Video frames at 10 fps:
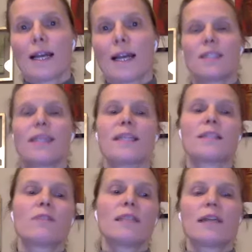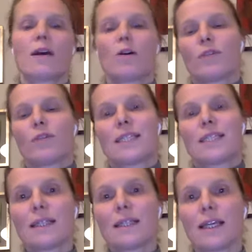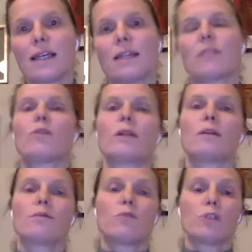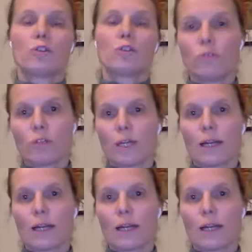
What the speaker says: Certainly, so that's right. The reason I offer the single tickets for the studio